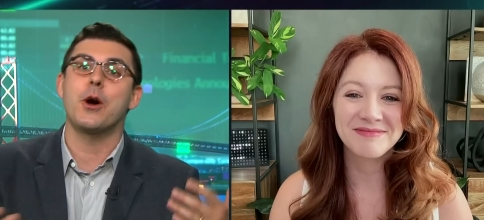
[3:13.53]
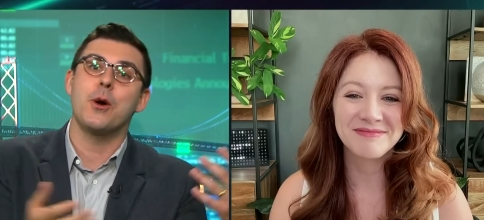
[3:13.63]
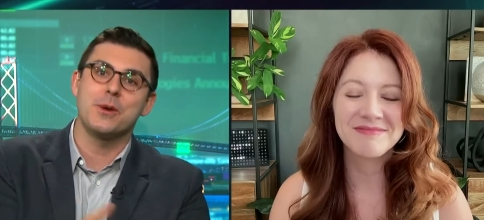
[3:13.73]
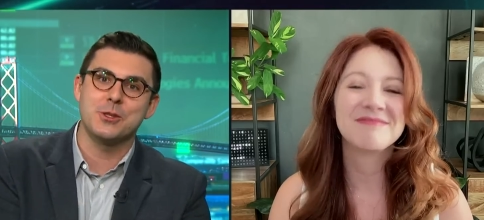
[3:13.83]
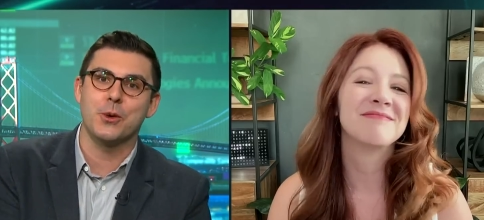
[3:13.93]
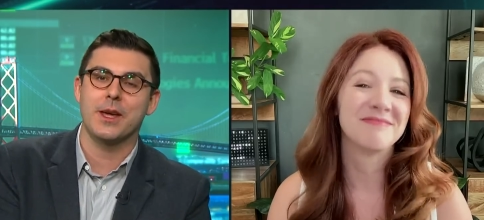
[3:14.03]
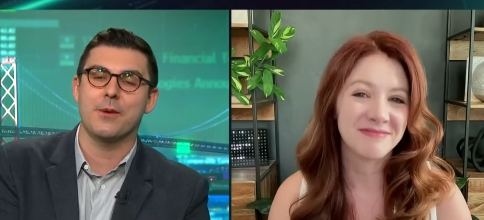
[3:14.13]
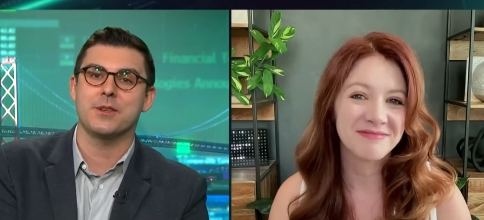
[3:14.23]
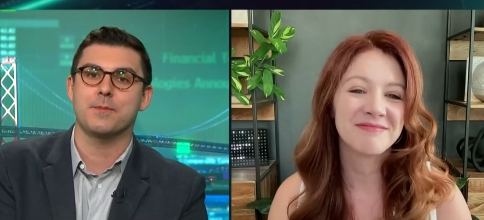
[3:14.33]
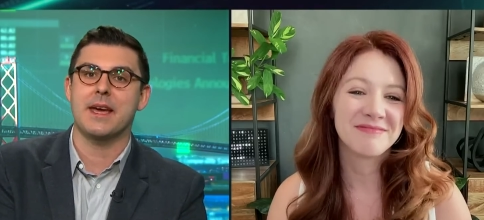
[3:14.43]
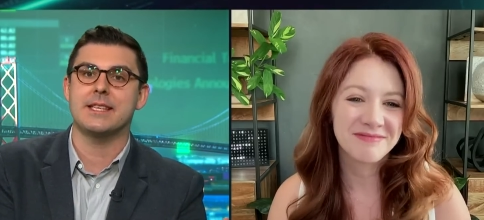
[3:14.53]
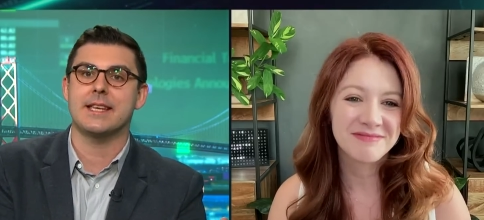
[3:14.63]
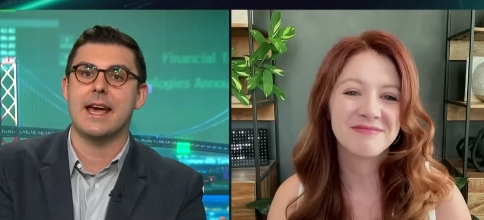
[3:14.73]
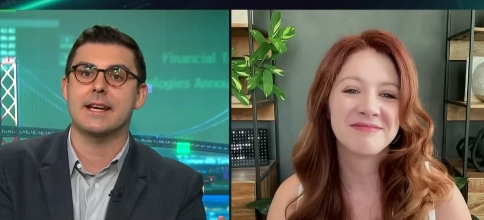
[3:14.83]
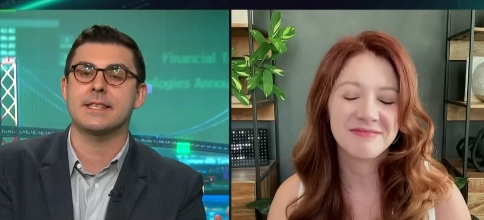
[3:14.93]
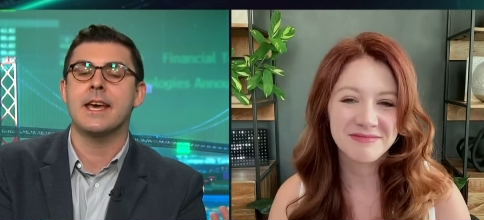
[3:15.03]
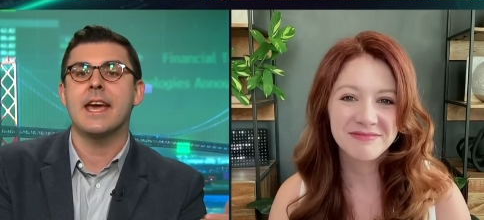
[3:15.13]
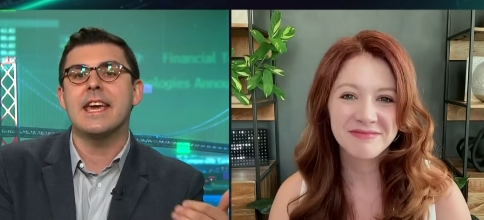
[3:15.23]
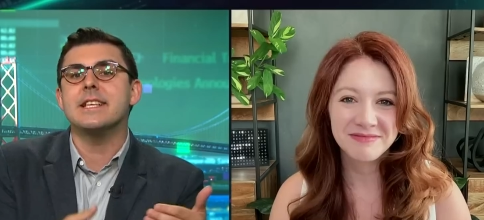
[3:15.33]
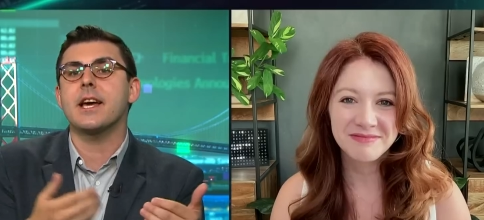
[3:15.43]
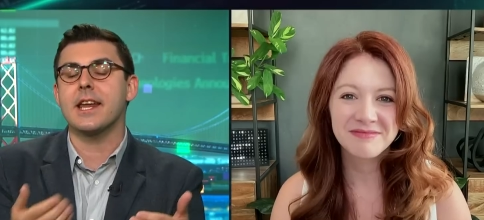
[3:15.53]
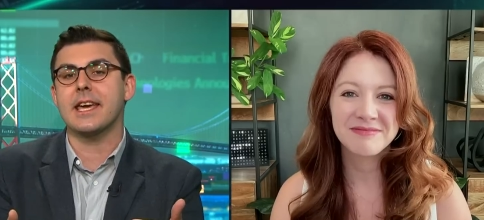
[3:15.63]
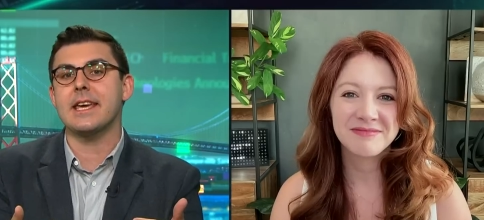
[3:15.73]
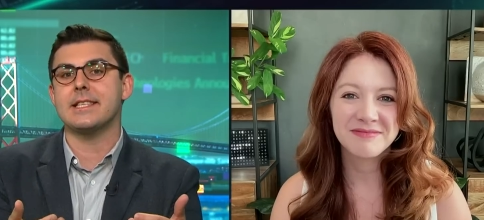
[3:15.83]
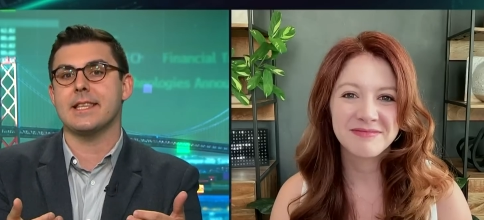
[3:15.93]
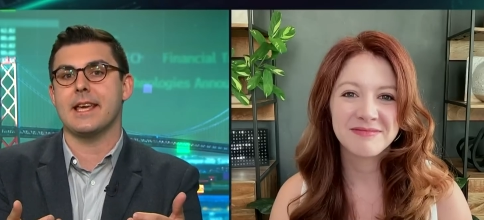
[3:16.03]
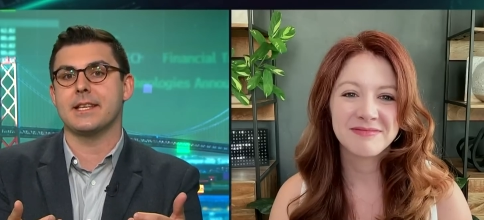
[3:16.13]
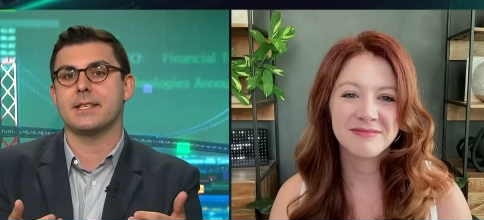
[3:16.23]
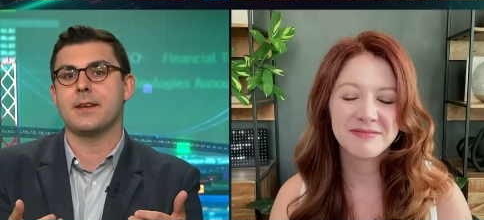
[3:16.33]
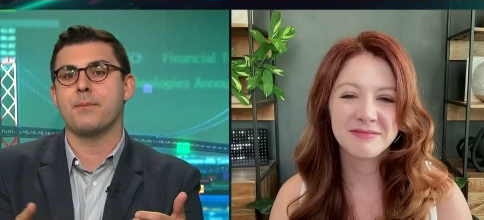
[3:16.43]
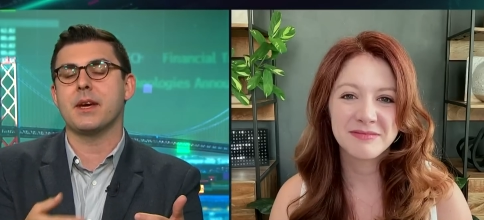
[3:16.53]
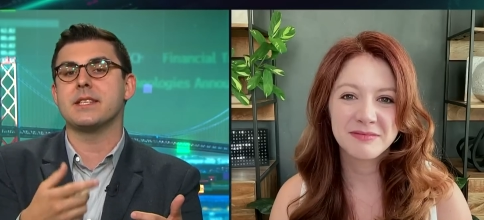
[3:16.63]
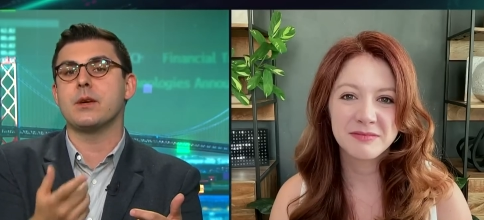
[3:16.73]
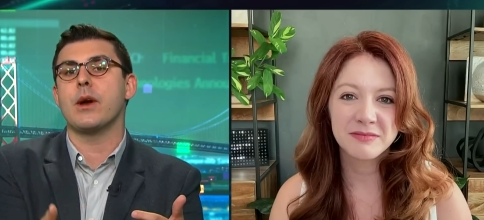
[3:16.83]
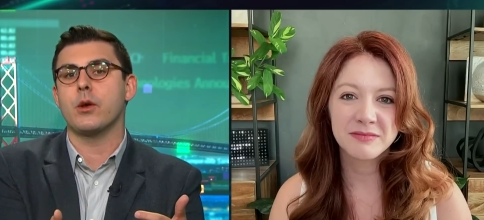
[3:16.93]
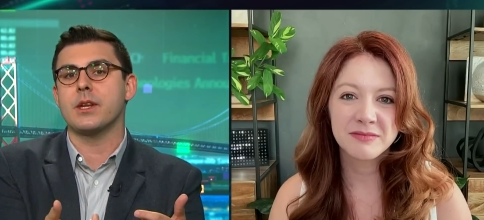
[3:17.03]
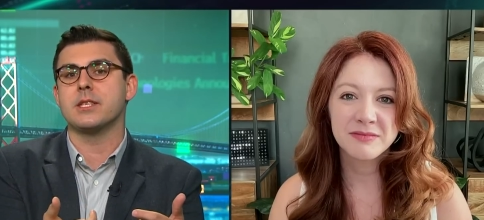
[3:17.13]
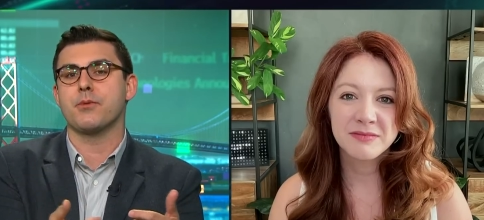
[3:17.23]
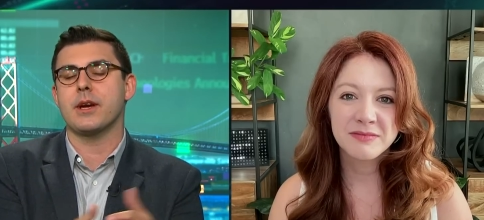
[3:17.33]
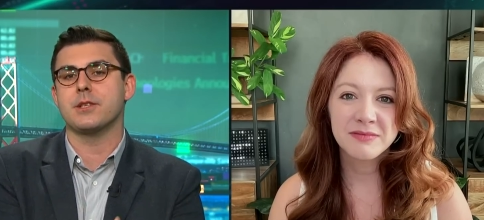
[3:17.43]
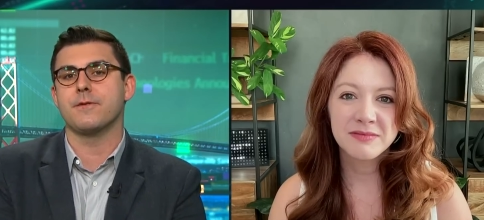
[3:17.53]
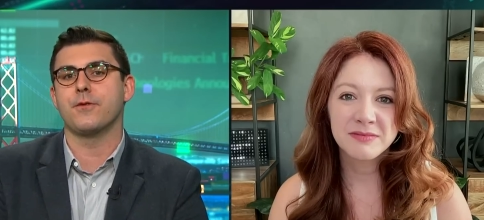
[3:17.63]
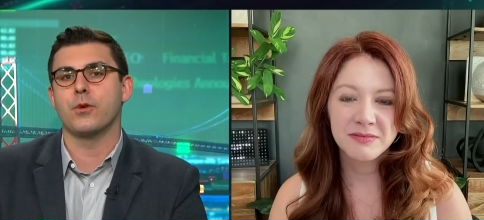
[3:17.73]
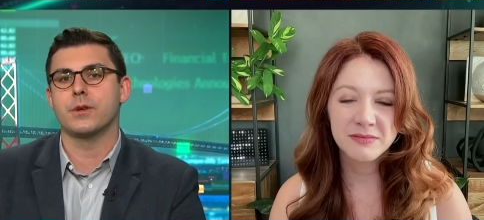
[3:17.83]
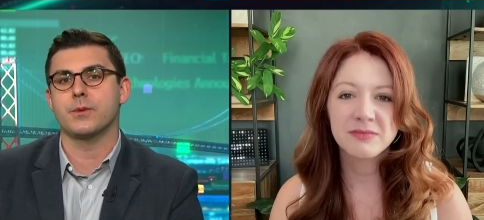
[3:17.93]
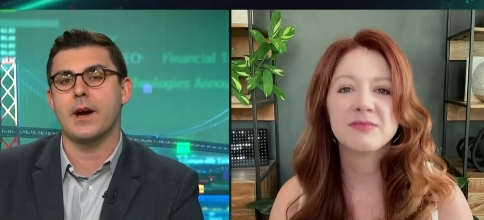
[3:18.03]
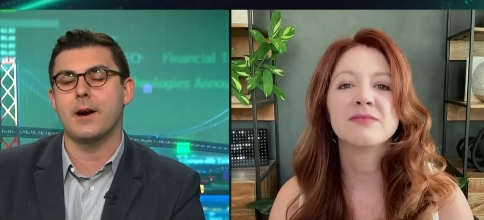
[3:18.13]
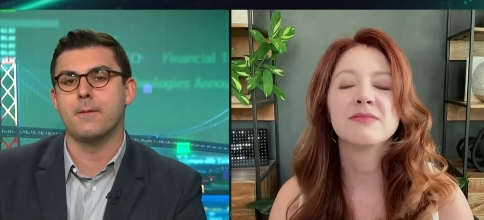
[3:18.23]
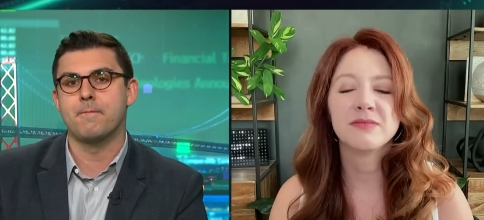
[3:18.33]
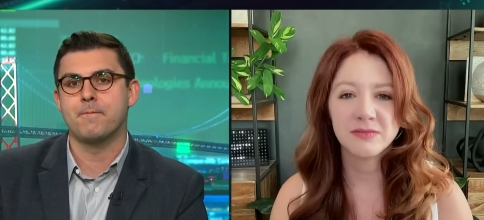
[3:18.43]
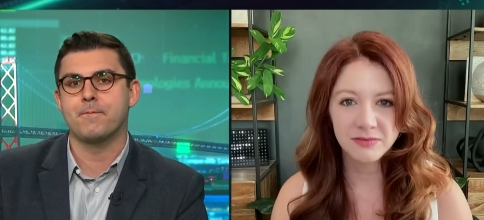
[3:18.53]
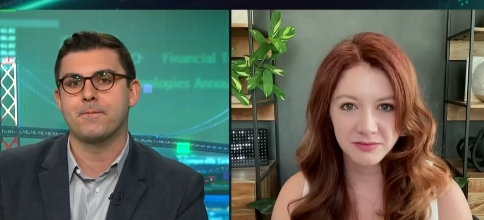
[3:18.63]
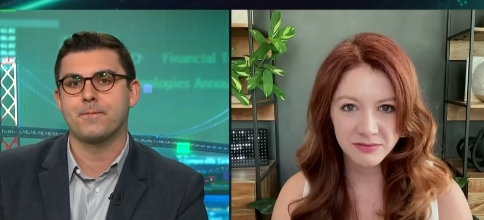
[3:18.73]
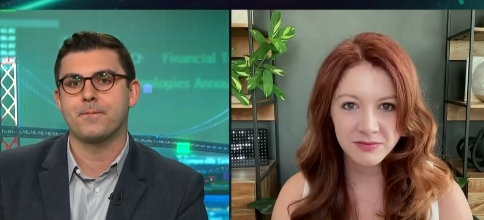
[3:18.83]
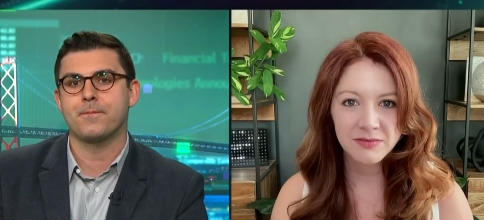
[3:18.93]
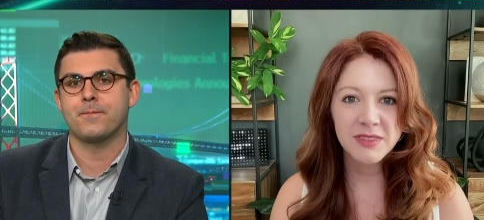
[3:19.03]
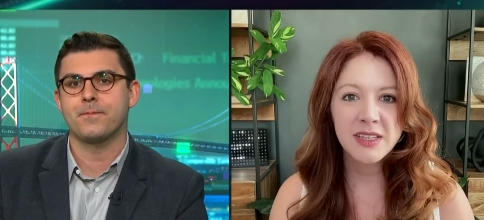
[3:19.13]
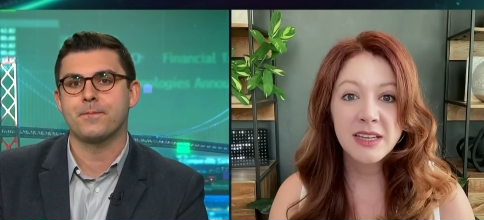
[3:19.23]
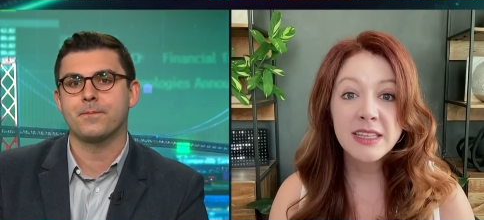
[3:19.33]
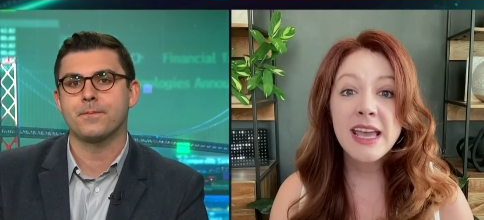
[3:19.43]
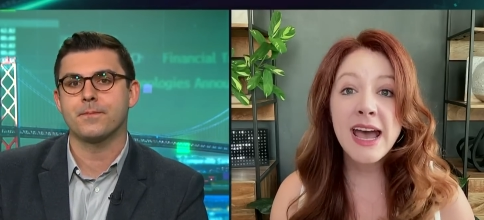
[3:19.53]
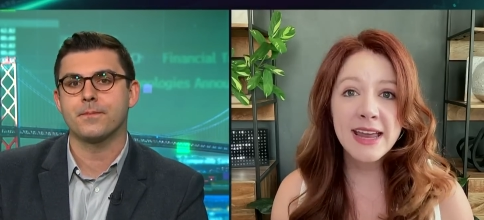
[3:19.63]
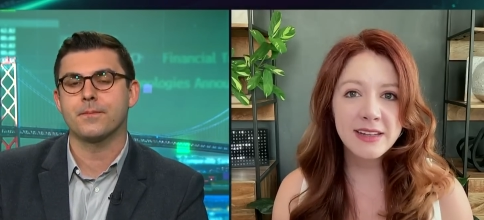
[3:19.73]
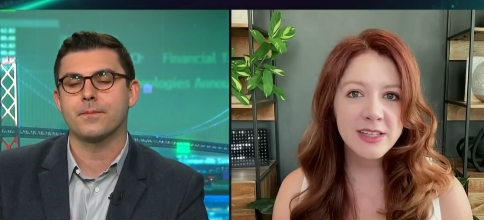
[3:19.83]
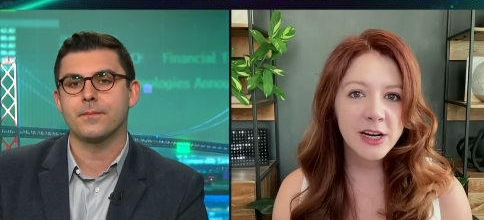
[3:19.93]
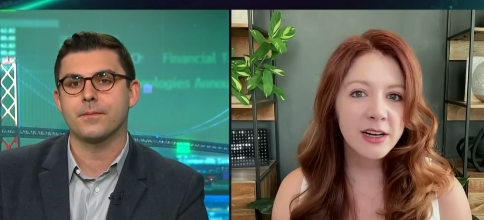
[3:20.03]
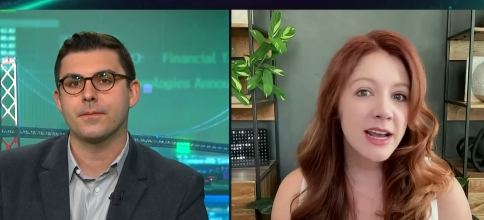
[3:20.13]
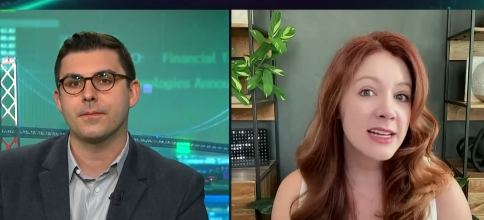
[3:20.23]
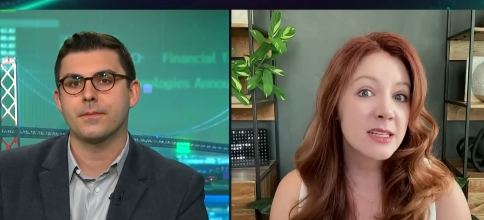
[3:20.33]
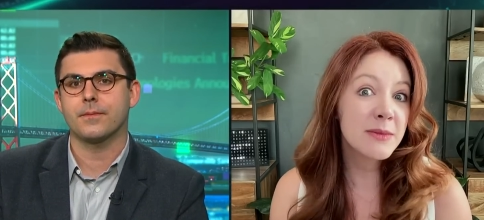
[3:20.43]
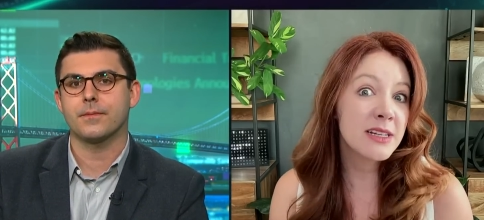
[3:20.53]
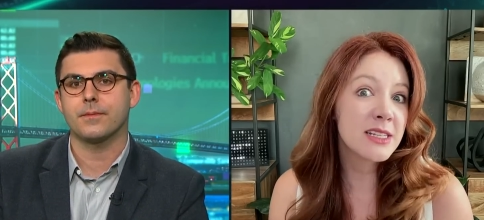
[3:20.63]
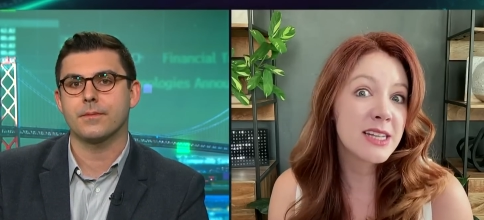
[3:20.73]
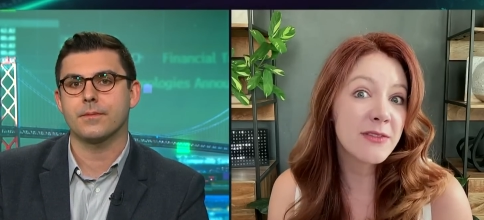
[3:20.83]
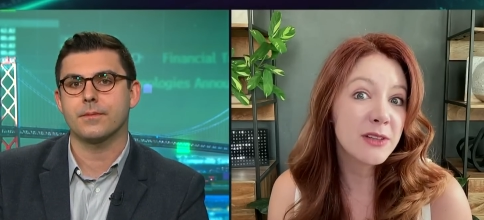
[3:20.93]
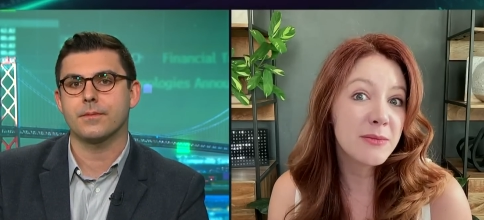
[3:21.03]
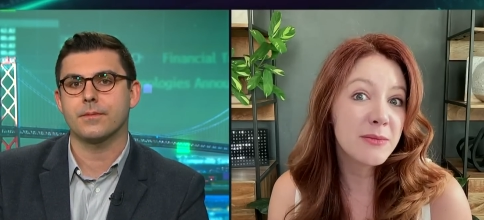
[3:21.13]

Speaker 1: on. We're talking with SpaceX." He's kind of key to this because he went on Inspiration Four as well.
Speaker 2: Yeah, Jared Isaacman has definitely